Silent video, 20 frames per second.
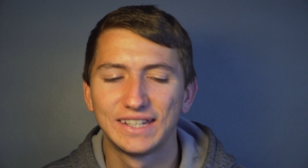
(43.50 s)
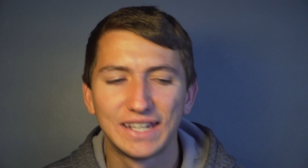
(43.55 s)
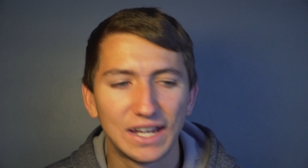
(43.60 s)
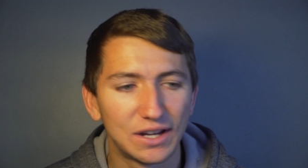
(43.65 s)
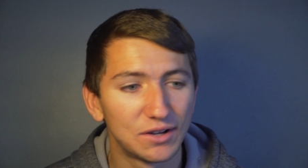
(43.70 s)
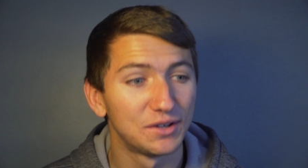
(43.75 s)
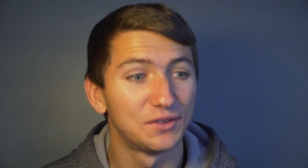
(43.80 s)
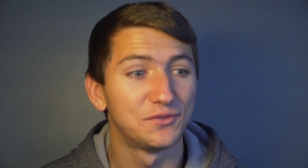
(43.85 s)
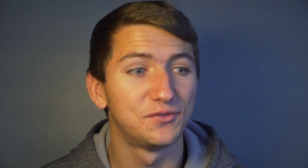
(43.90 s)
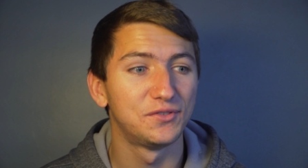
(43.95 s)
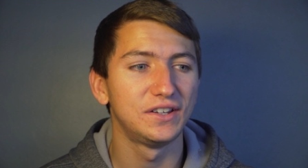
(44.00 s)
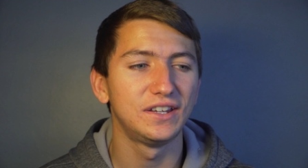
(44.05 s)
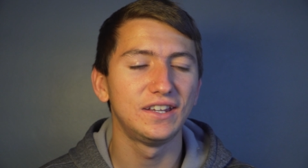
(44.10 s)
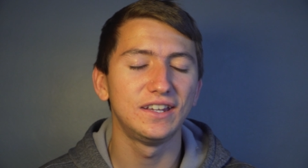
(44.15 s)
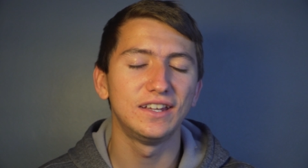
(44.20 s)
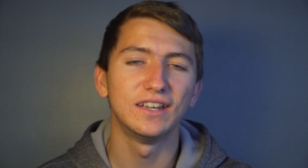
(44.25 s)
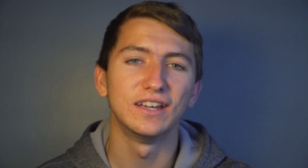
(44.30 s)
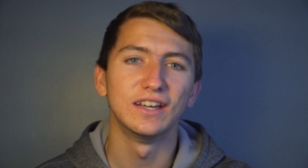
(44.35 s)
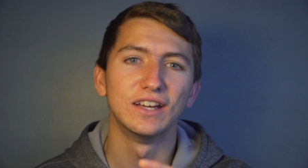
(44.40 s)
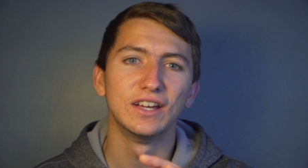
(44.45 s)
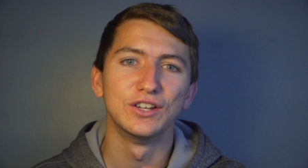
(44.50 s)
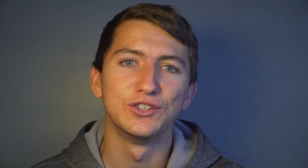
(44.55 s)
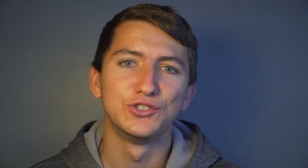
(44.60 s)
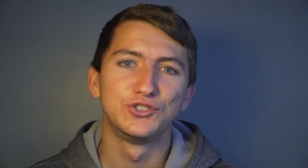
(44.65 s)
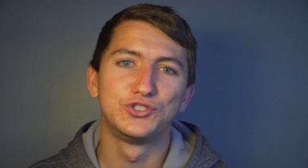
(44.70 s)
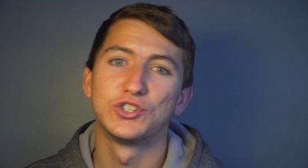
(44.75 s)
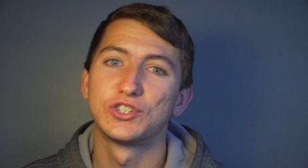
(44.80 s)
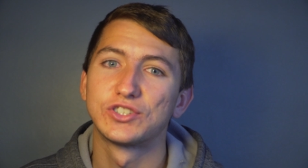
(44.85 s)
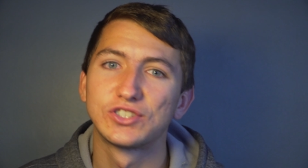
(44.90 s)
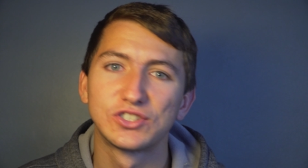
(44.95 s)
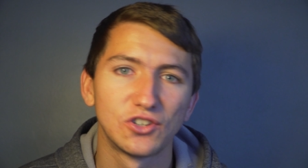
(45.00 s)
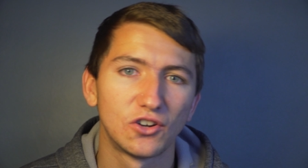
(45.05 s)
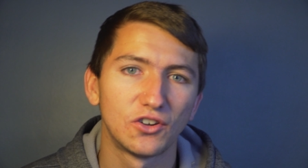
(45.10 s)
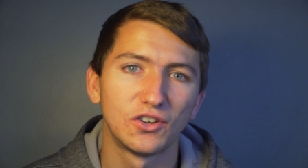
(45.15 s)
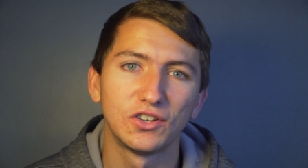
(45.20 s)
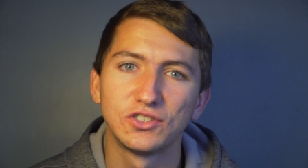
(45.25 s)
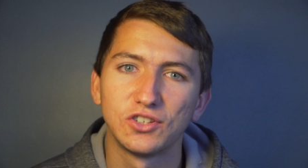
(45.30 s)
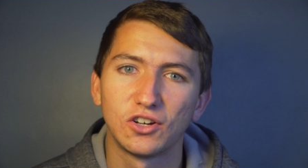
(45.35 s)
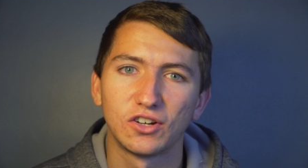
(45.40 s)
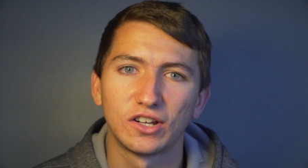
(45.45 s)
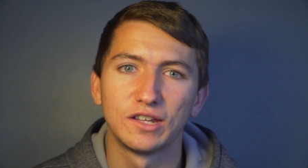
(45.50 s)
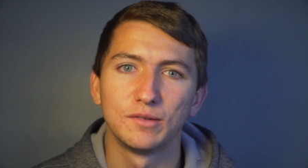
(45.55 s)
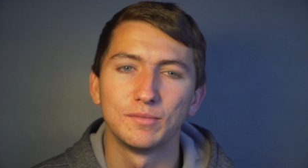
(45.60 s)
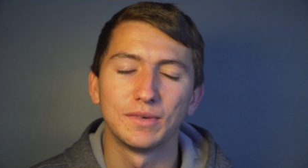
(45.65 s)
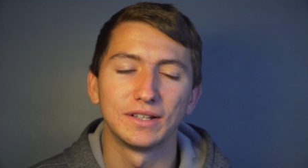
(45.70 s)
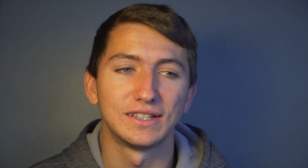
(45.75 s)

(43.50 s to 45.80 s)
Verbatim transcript: Gary Vee just started talking